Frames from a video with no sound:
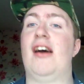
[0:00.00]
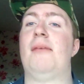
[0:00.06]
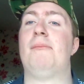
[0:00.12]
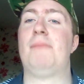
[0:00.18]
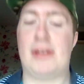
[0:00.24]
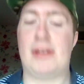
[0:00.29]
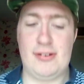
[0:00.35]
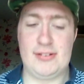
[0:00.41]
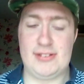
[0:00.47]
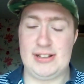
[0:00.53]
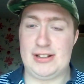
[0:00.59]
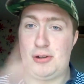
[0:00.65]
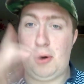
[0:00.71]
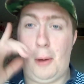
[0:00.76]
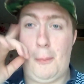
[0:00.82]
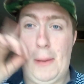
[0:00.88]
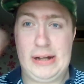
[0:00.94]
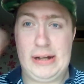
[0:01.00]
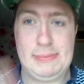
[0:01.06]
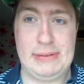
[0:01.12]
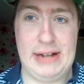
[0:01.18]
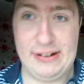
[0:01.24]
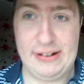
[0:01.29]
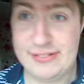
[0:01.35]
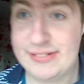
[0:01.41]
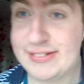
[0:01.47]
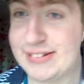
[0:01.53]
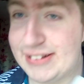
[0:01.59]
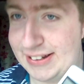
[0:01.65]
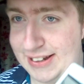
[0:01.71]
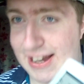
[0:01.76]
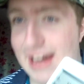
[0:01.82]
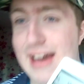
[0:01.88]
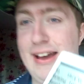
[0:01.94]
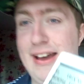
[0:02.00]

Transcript: because it's come back to me now. Yeah,